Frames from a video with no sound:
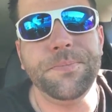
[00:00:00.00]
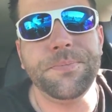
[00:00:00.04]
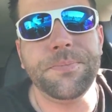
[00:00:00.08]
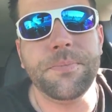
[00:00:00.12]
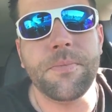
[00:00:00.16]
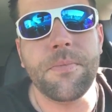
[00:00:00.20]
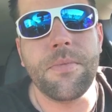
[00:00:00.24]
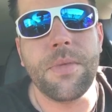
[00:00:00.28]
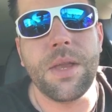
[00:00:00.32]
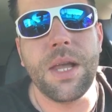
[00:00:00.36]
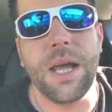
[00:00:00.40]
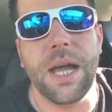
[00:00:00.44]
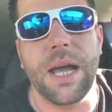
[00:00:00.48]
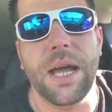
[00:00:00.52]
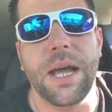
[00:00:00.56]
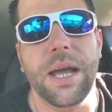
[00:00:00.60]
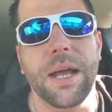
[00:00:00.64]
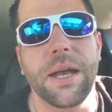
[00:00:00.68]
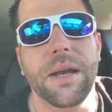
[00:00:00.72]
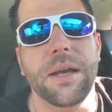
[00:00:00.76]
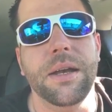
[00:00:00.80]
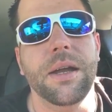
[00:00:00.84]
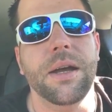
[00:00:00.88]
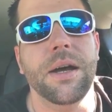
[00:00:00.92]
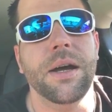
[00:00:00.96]
and
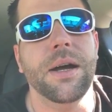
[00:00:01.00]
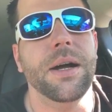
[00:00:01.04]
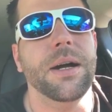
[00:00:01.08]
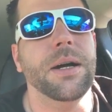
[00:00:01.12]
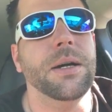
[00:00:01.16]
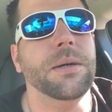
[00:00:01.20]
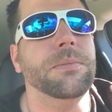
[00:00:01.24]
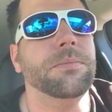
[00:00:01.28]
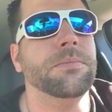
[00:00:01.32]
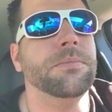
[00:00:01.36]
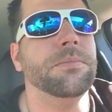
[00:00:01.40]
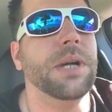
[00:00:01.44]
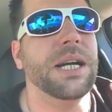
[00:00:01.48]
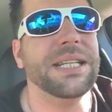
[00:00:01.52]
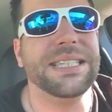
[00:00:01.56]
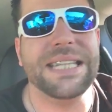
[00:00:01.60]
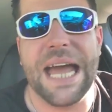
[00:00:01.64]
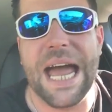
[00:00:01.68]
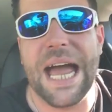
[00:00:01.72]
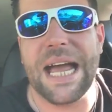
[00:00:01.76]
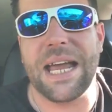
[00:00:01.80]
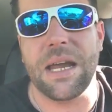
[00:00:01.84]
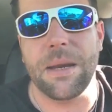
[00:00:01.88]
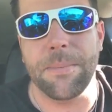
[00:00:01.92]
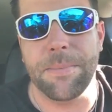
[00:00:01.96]
attacking
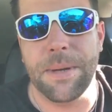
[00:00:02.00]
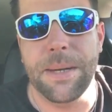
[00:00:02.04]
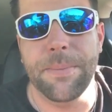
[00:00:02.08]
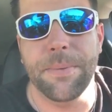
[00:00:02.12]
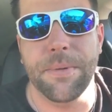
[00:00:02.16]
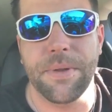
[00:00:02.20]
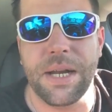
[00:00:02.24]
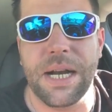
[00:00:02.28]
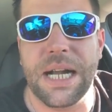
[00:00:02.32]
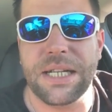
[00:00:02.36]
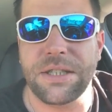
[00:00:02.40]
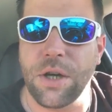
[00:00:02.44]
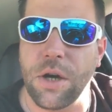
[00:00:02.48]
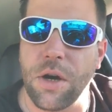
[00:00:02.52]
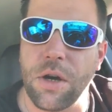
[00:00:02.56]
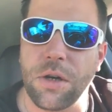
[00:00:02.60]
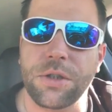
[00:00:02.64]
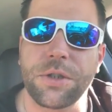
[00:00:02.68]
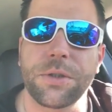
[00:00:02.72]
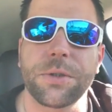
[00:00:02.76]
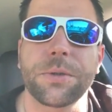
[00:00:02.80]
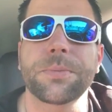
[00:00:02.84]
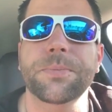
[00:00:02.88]
people that I talk to.